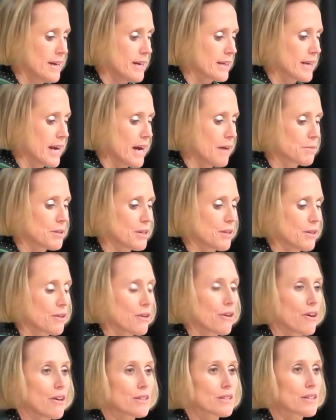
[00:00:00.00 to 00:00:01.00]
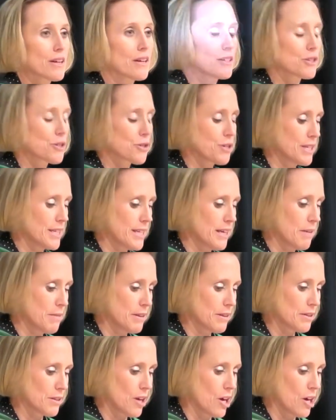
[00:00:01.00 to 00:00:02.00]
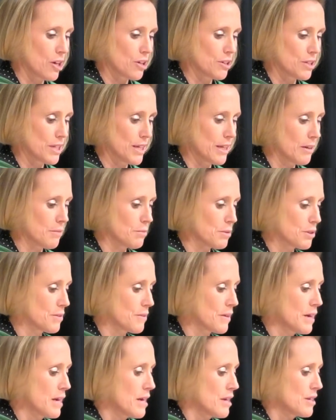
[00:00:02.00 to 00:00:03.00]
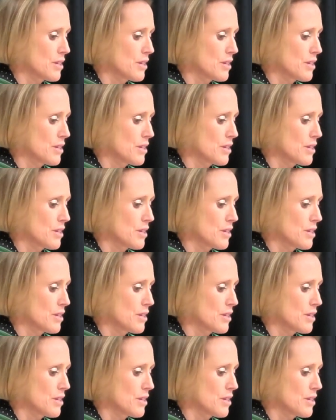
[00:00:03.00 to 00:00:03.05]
captain of the cross-country team and the soccer teams.